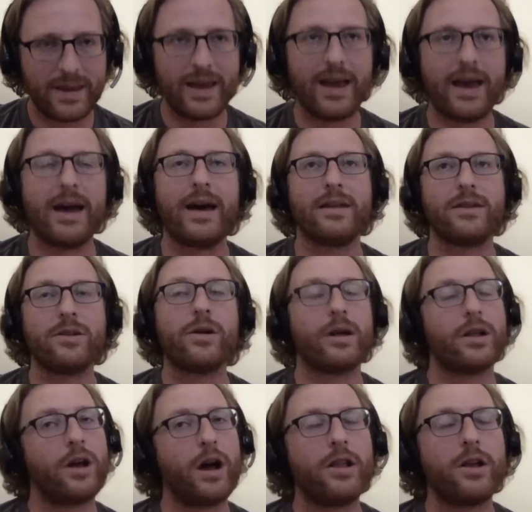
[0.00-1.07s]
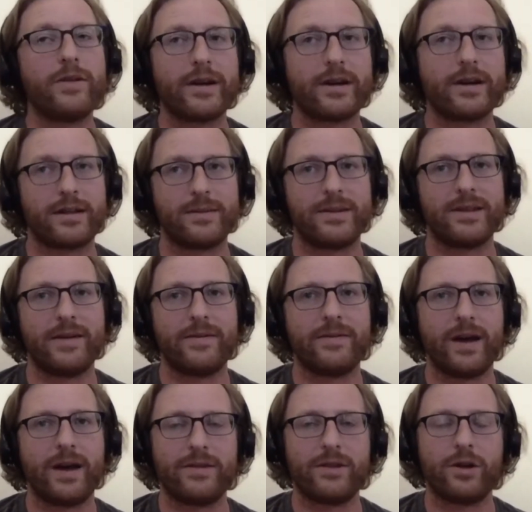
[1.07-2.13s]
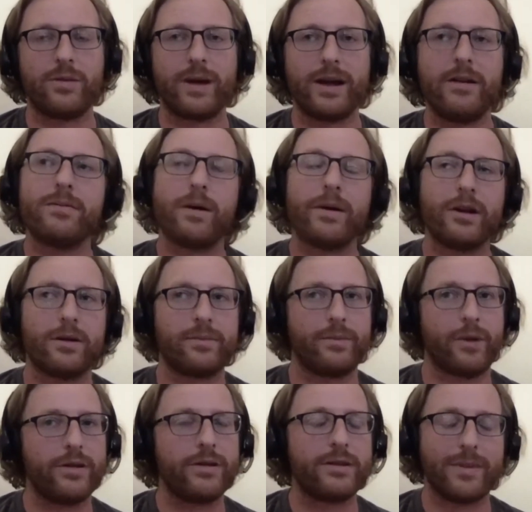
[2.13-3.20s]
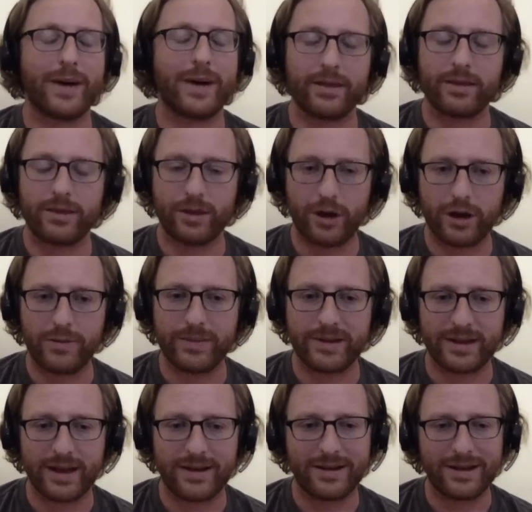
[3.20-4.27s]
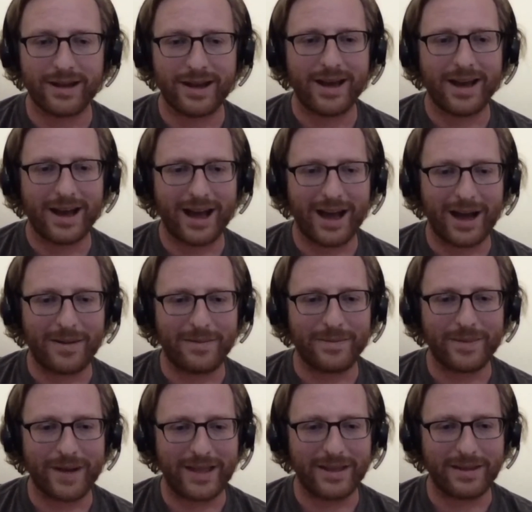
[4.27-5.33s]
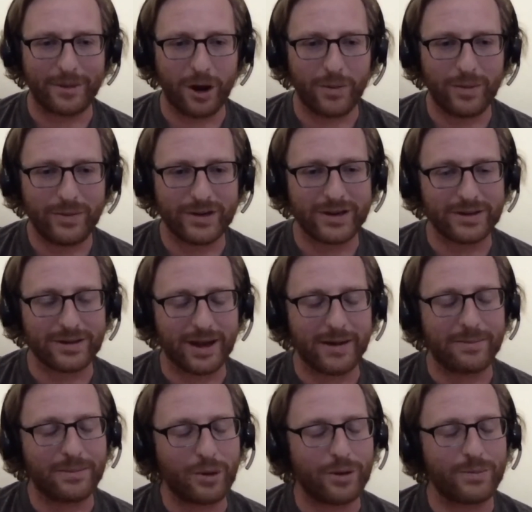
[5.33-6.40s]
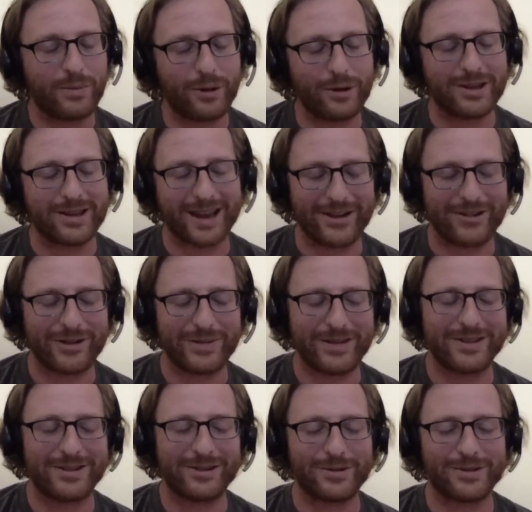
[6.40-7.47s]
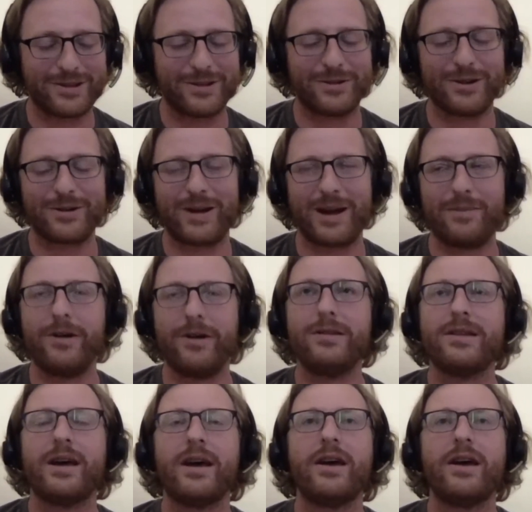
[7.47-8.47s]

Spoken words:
Yeah, so a lot of our customers have solar panels. Probably not most, it's about 30% at the moment, which is more than the country, but still not quite most.